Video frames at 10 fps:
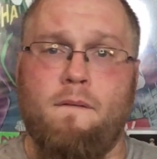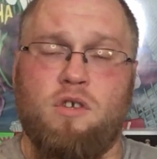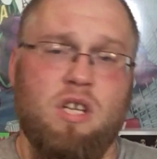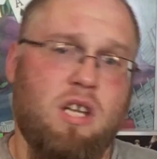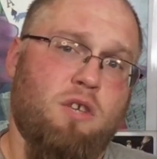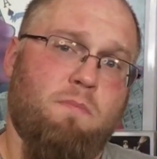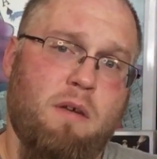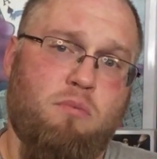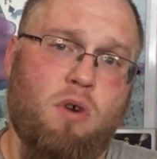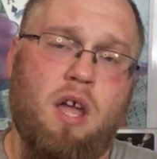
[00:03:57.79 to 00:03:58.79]
She gets her
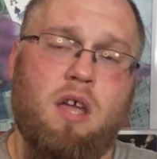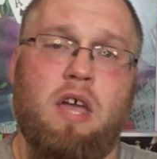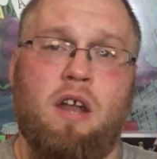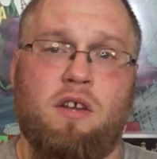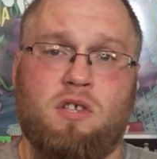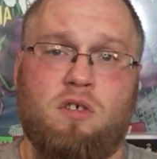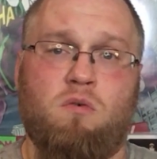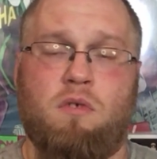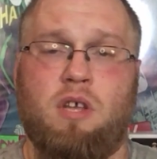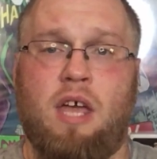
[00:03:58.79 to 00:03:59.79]
big break at a saloon
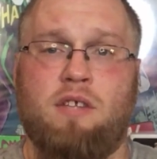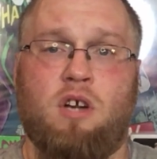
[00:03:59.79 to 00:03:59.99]
where the cats